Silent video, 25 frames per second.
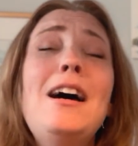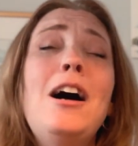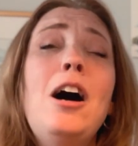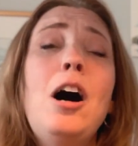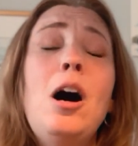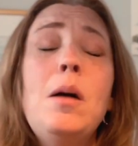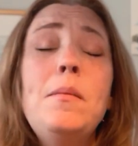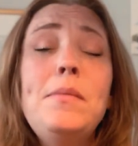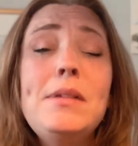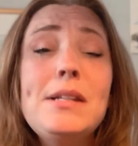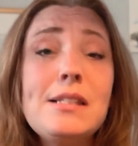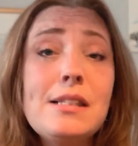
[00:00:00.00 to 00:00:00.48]

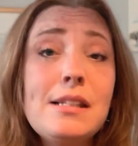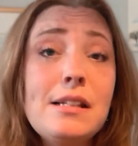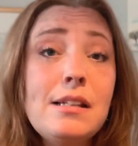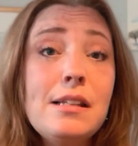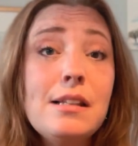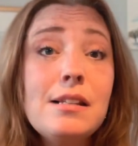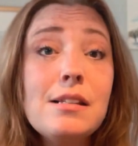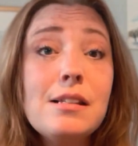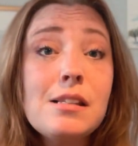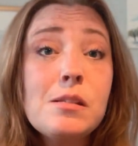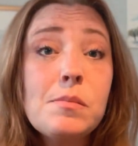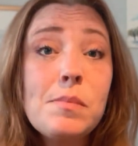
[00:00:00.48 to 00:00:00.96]
Obviously,
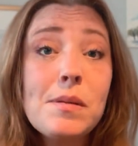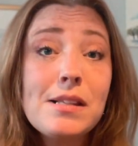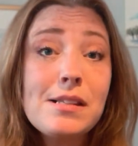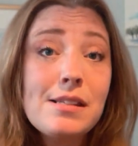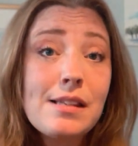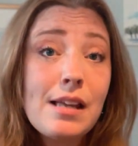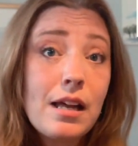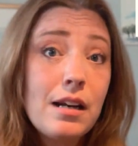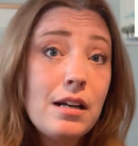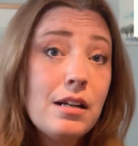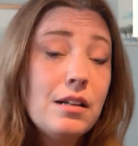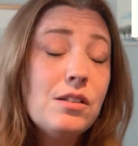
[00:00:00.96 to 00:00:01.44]
this has been
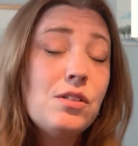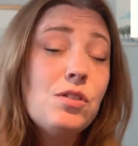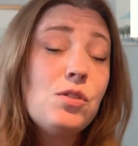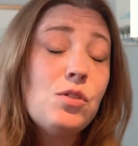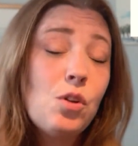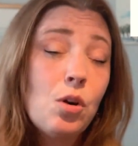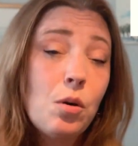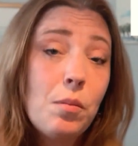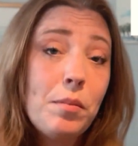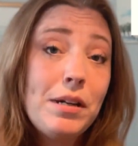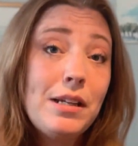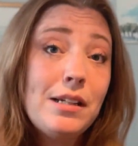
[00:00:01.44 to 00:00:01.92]
said
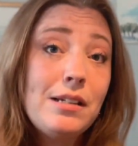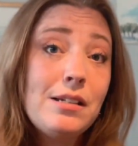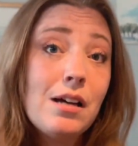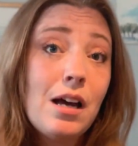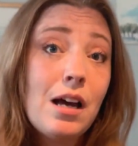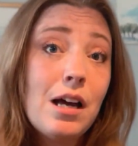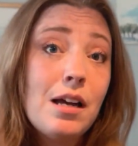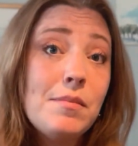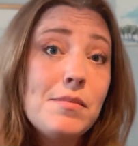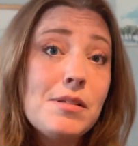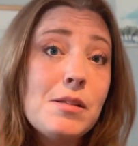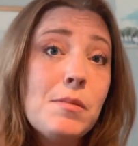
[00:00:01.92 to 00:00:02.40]
so many
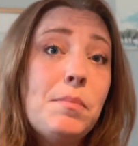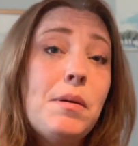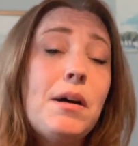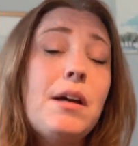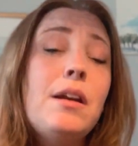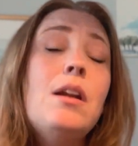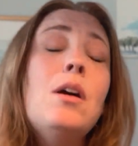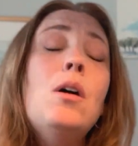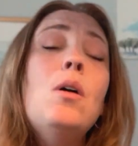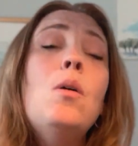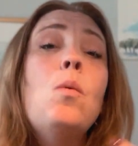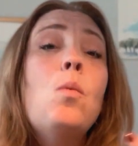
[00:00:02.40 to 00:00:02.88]
times,
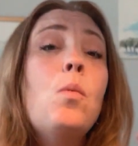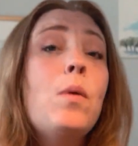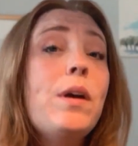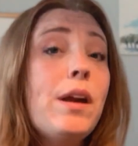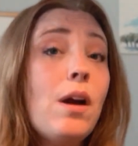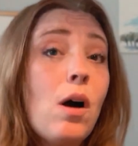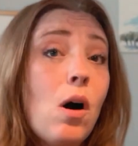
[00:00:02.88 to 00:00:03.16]
but we